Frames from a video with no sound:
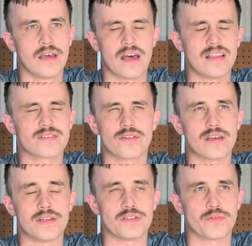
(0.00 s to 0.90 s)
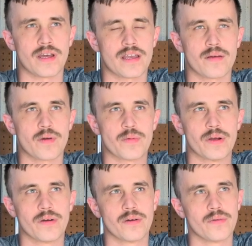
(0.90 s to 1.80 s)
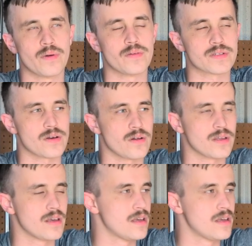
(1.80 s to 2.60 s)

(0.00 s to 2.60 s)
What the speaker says: think it's called the 80-20. I can't remember what it was called.